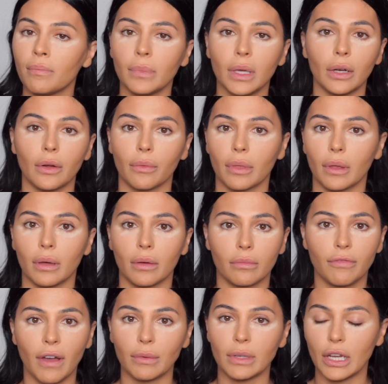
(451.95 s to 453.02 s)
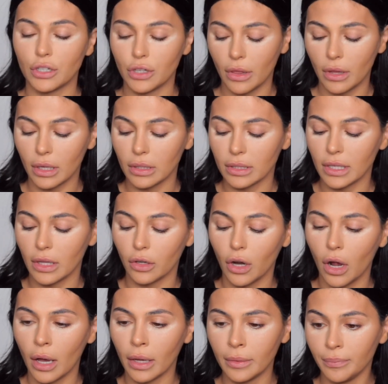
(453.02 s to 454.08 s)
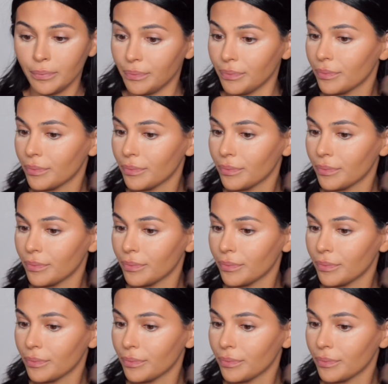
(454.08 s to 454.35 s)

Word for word: you know, the foundation and the concealer on,